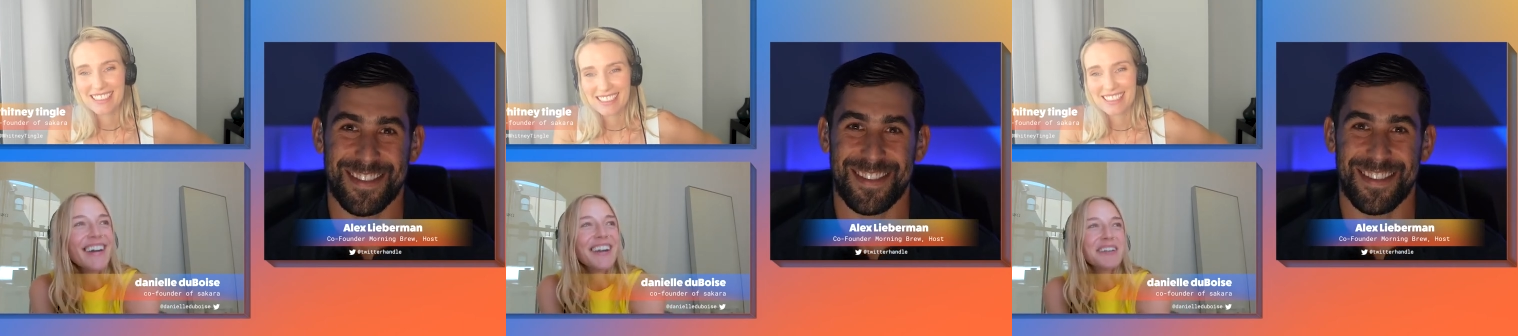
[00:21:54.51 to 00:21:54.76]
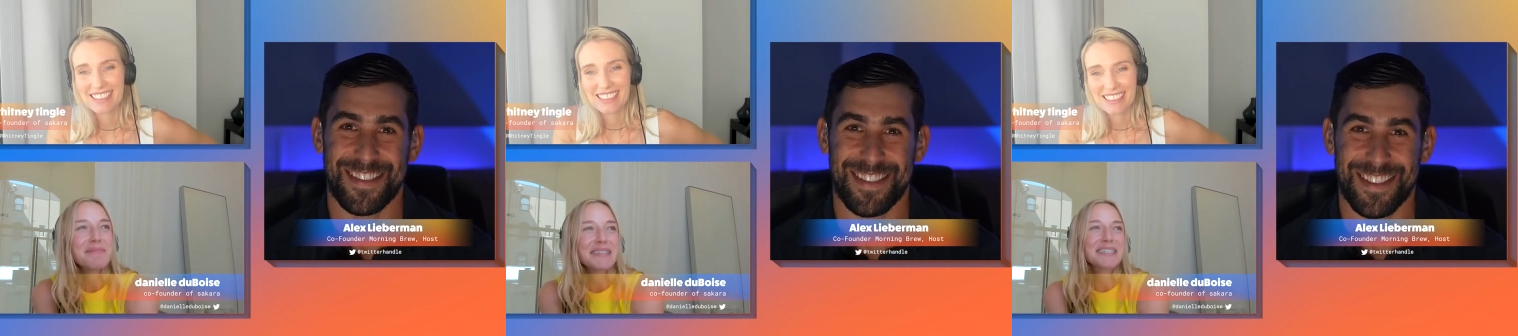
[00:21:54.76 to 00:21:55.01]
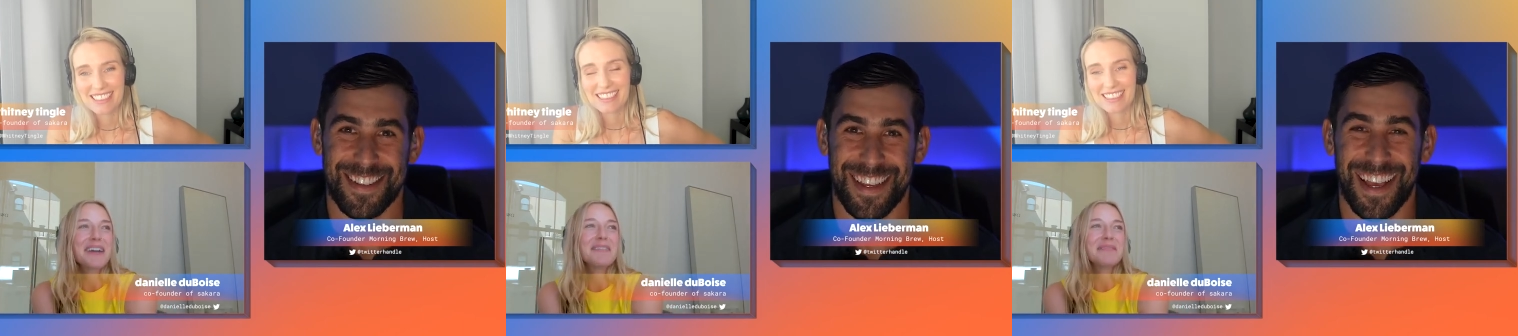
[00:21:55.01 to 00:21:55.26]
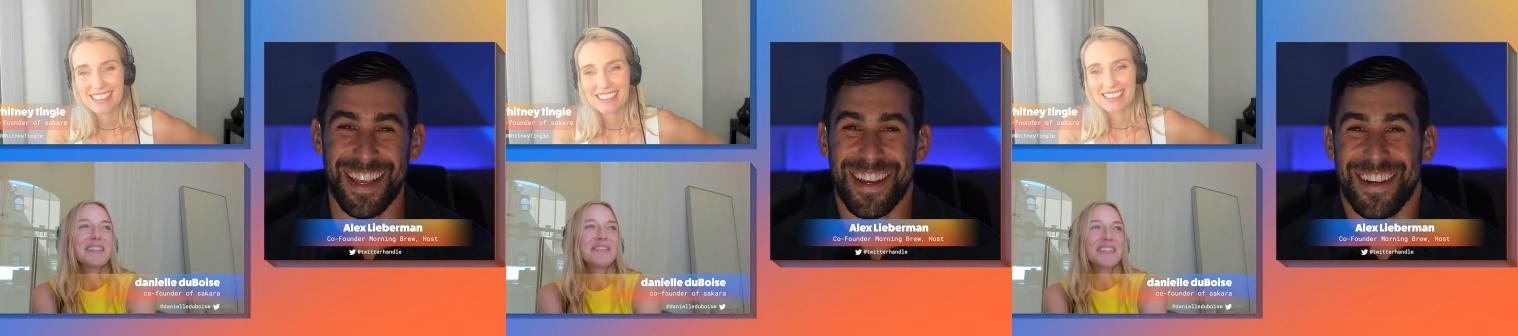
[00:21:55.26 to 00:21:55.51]
Speaker 1: arm is
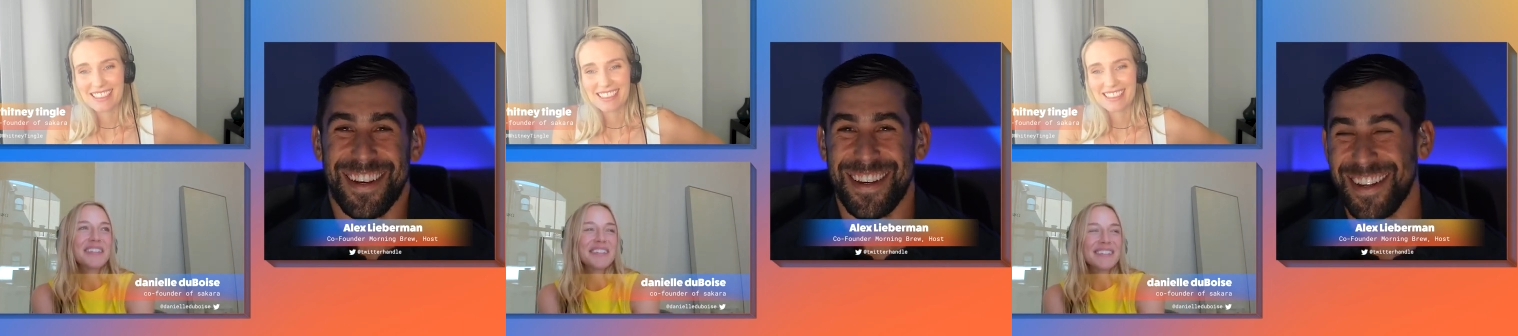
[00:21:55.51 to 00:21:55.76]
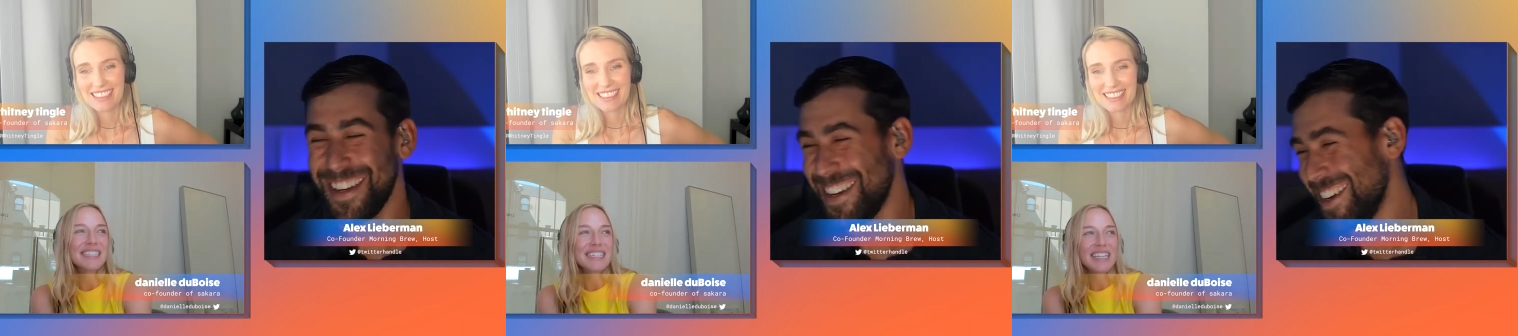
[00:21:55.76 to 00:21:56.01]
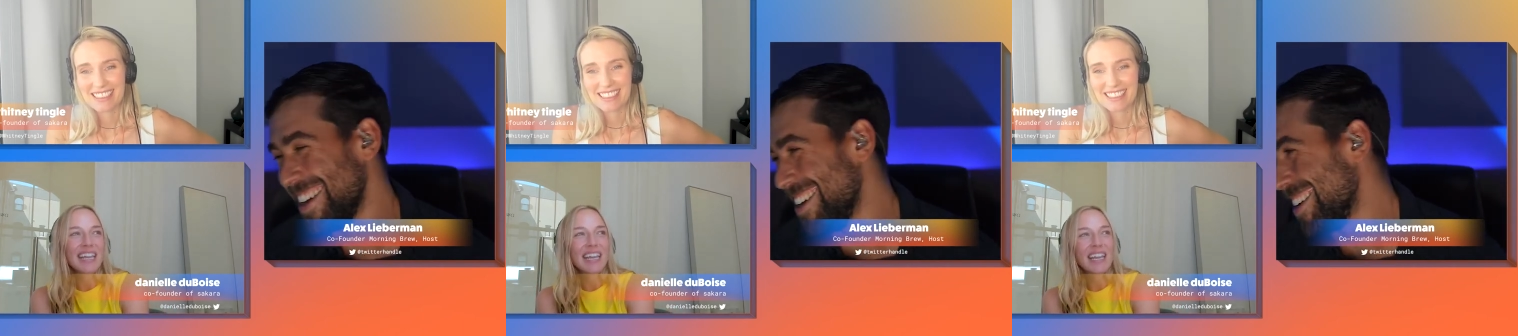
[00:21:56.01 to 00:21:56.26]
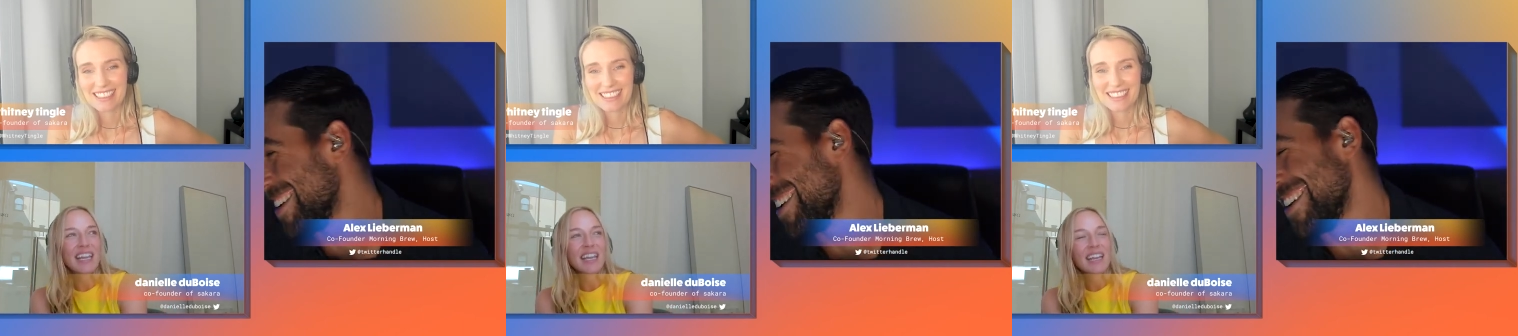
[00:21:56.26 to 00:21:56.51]
dominant for you. It's like,